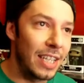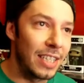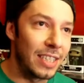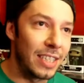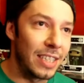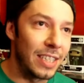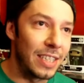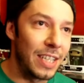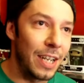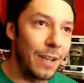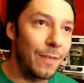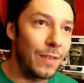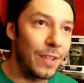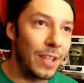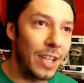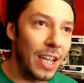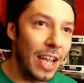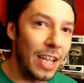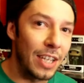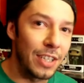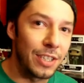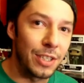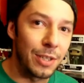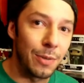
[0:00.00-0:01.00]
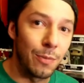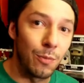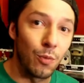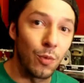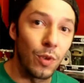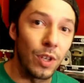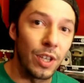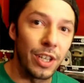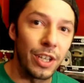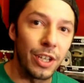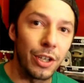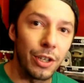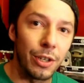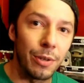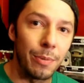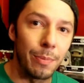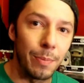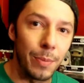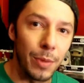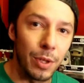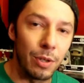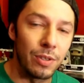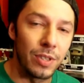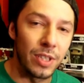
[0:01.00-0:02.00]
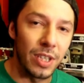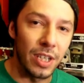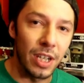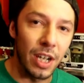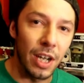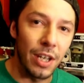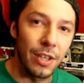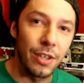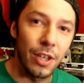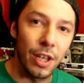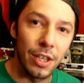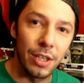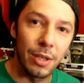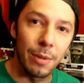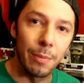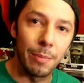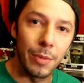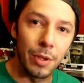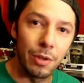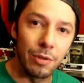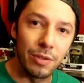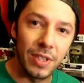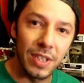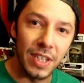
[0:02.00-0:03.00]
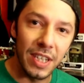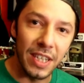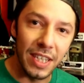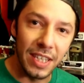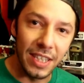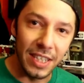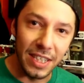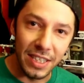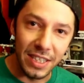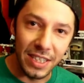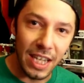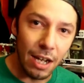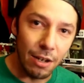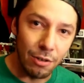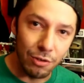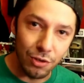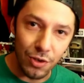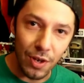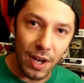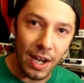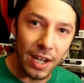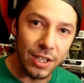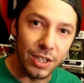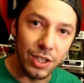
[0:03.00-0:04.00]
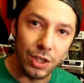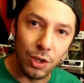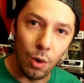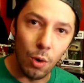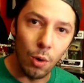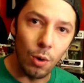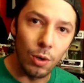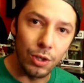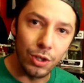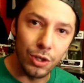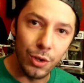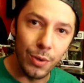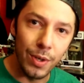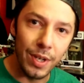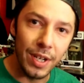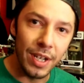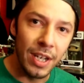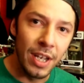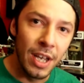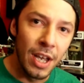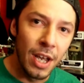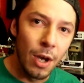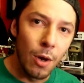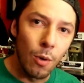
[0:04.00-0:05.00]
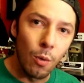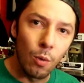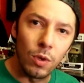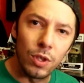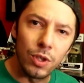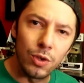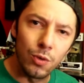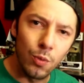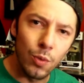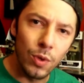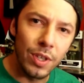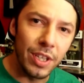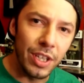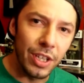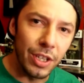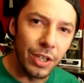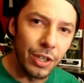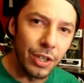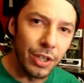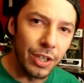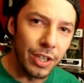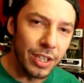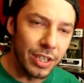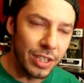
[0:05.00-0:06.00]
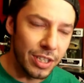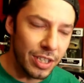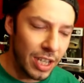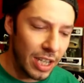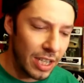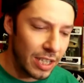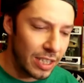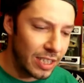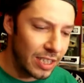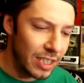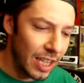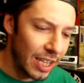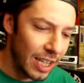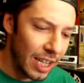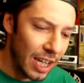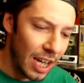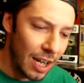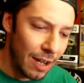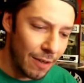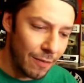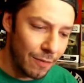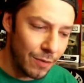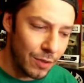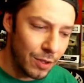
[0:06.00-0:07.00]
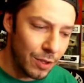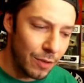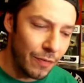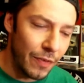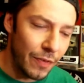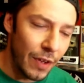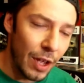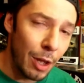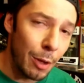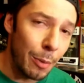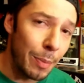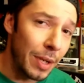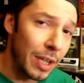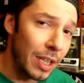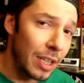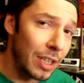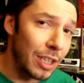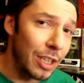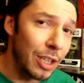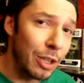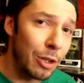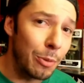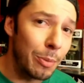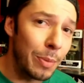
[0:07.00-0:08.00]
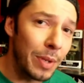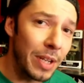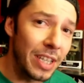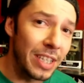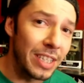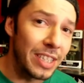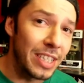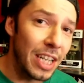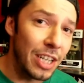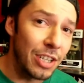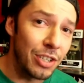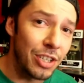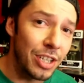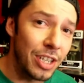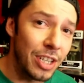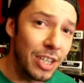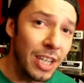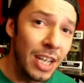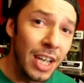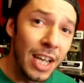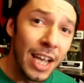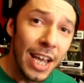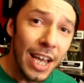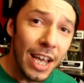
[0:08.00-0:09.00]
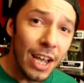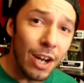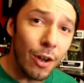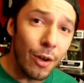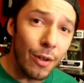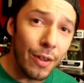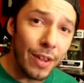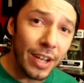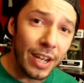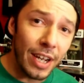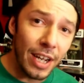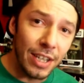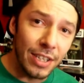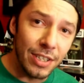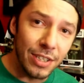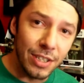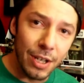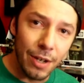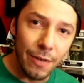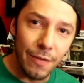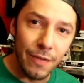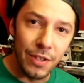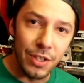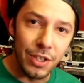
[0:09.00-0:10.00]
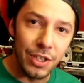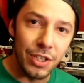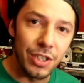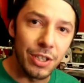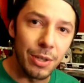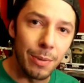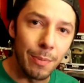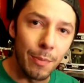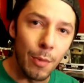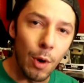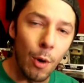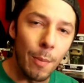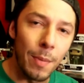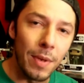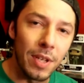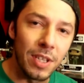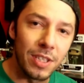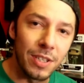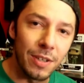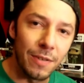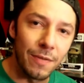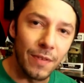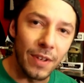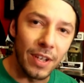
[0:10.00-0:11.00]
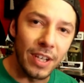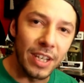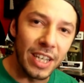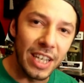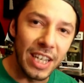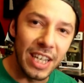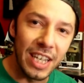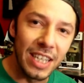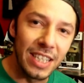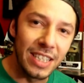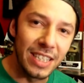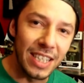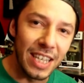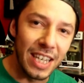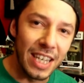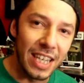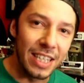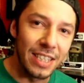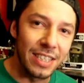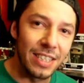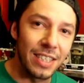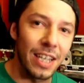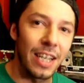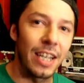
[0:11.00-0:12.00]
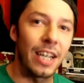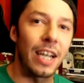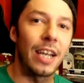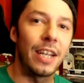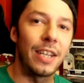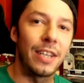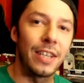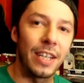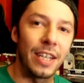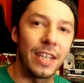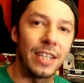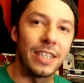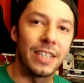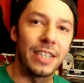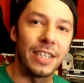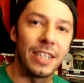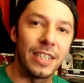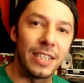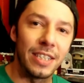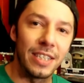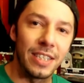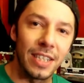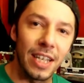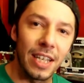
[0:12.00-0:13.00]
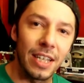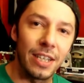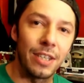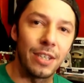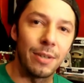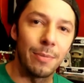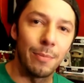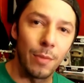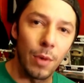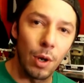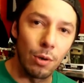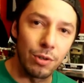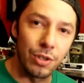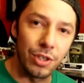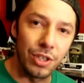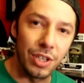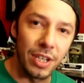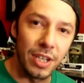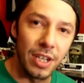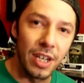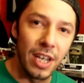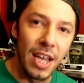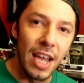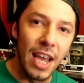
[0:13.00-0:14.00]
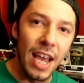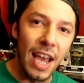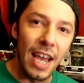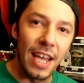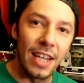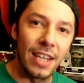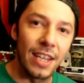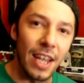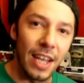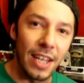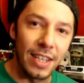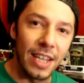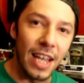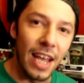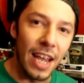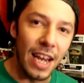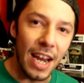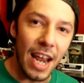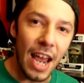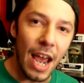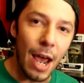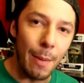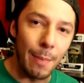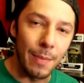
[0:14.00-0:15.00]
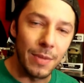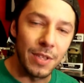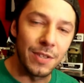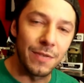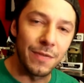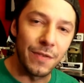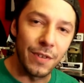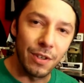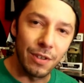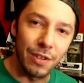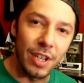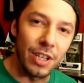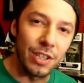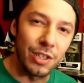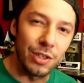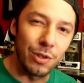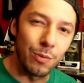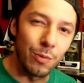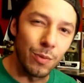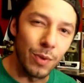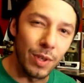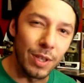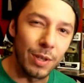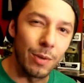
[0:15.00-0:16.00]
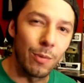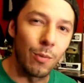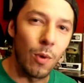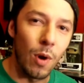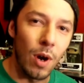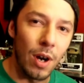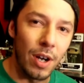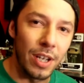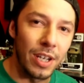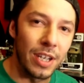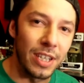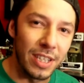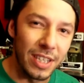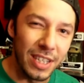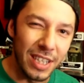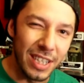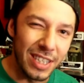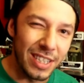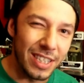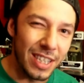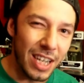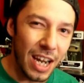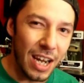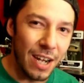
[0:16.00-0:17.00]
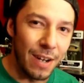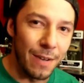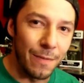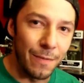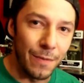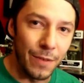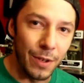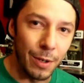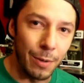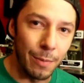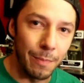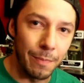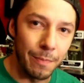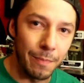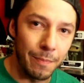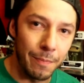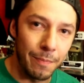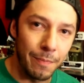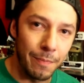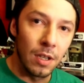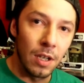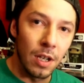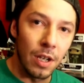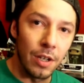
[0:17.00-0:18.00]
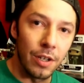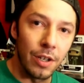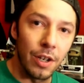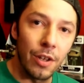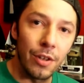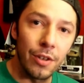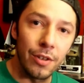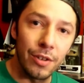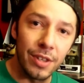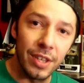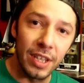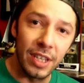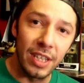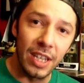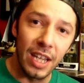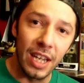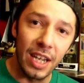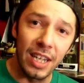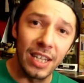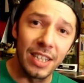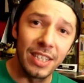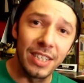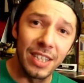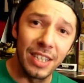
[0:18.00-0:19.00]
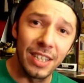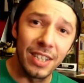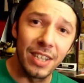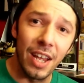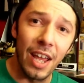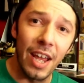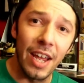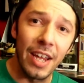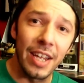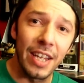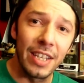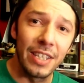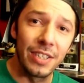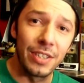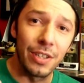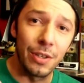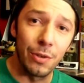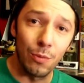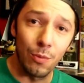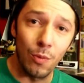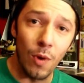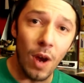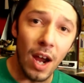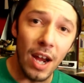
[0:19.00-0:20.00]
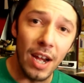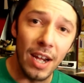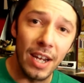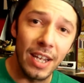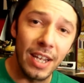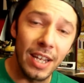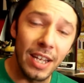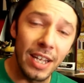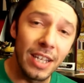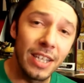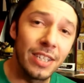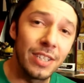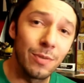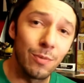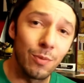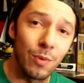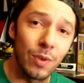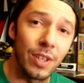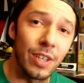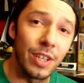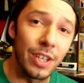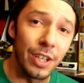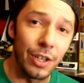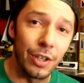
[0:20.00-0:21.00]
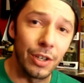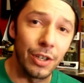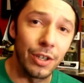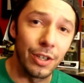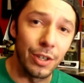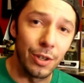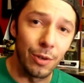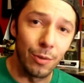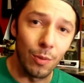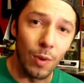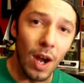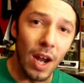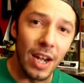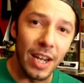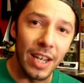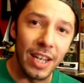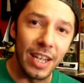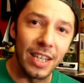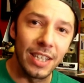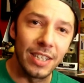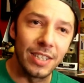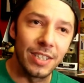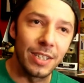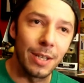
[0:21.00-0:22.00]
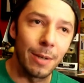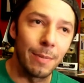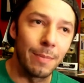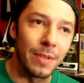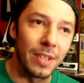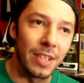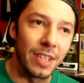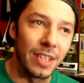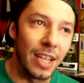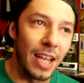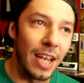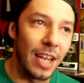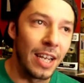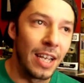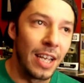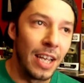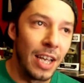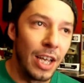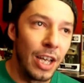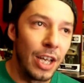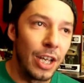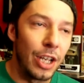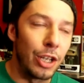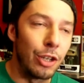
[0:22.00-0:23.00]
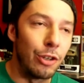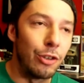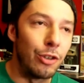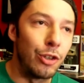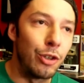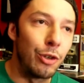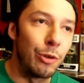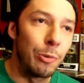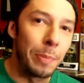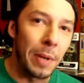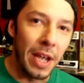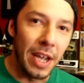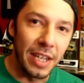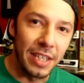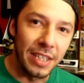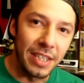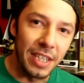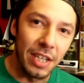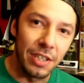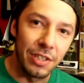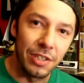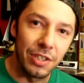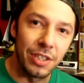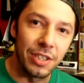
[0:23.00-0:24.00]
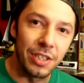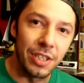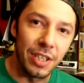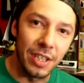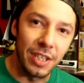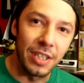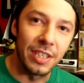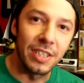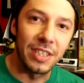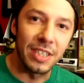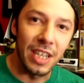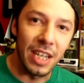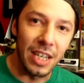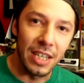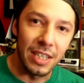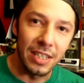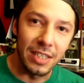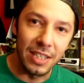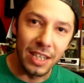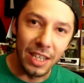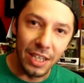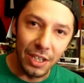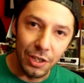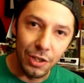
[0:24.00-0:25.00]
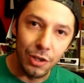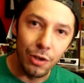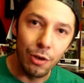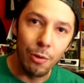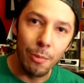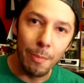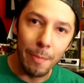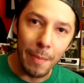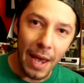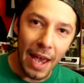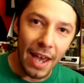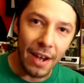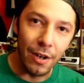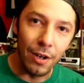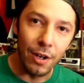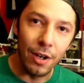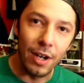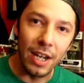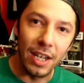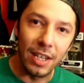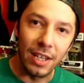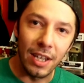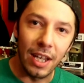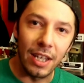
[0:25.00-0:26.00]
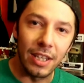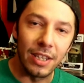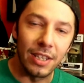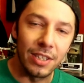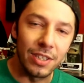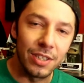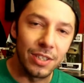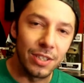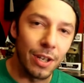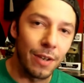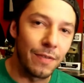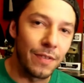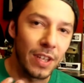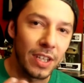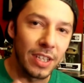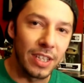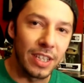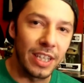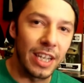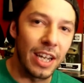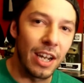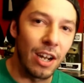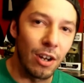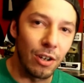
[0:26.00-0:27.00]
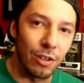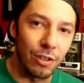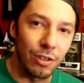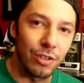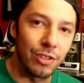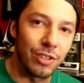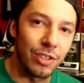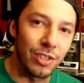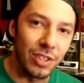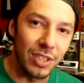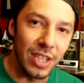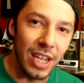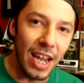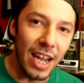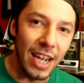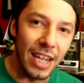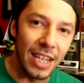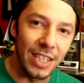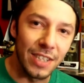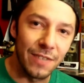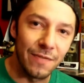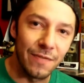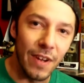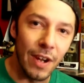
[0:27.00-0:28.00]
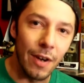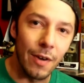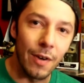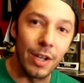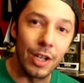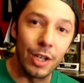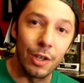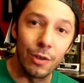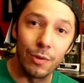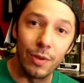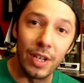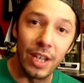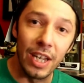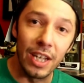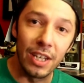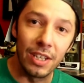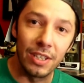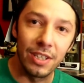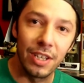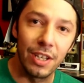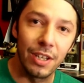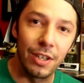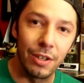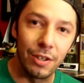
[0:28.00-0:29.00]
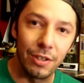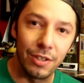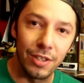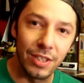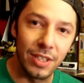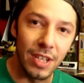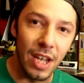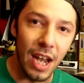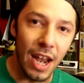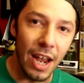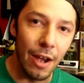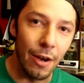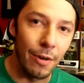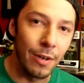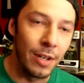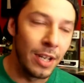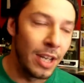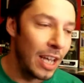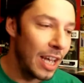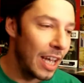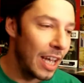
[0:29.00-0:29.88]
is it definitely has some really good music. I thought the music and the soundtrack score to it was really good and like kind of developing a little bit of tension and all that kind of stuff, and just the moments of like key scenes, like I think it did set the motion and like that atmosphere that you really wanted in this kind of film. Another thing that I did like is the writing is really good. The writing is something that you do pay attention to the scenes. They do matter, and like the stuff that the characters are saying is very unique to their style.